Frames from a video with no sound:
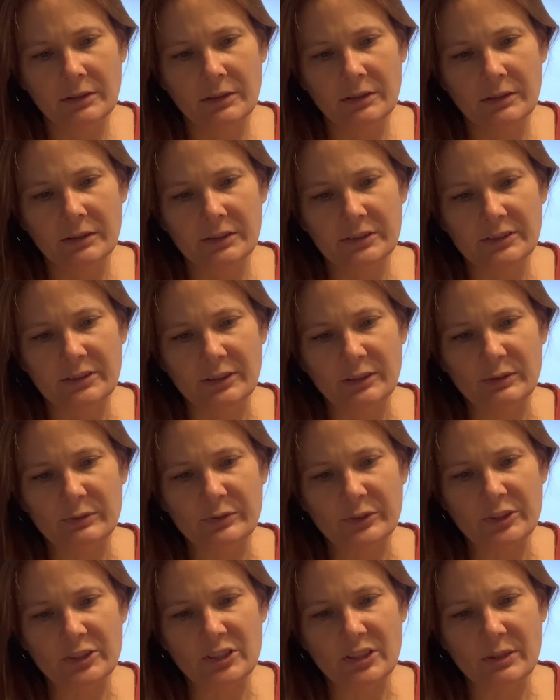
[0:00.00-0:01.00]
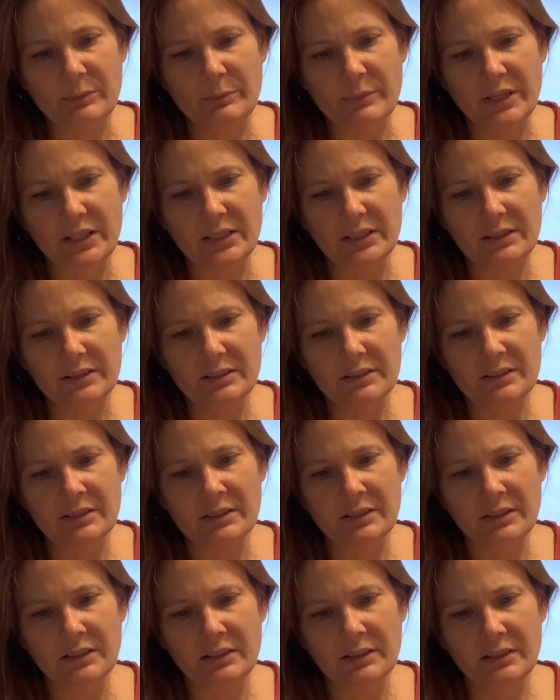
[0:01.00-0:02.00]
So for some minutes,
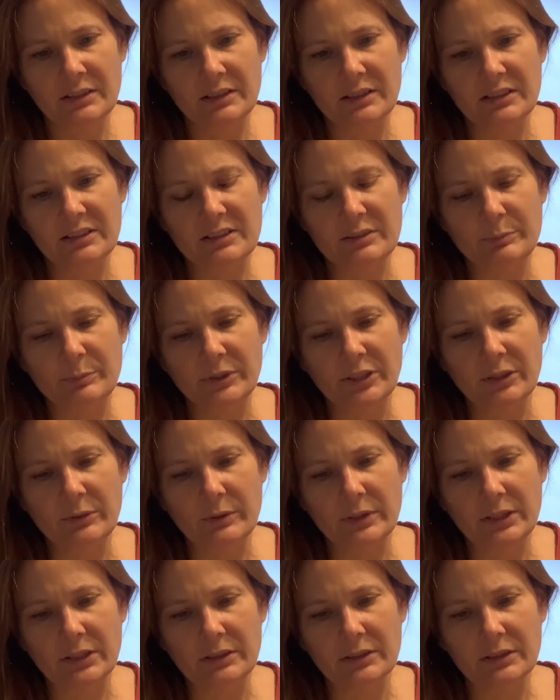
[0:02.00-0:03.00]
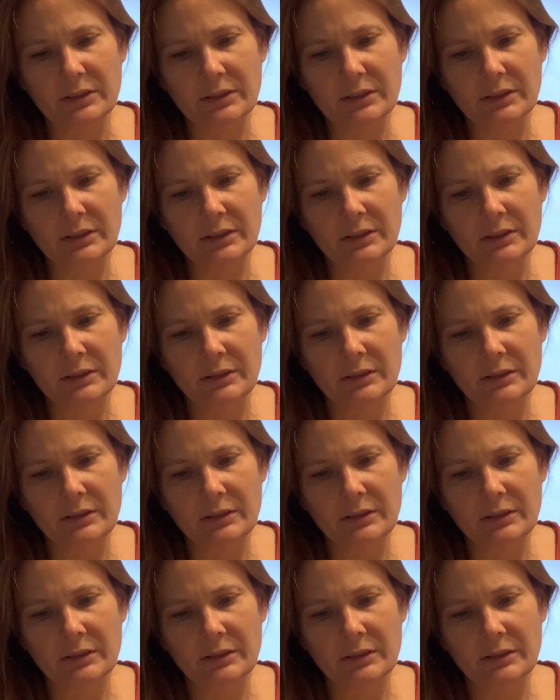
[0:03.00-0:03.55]
it's blowing a little.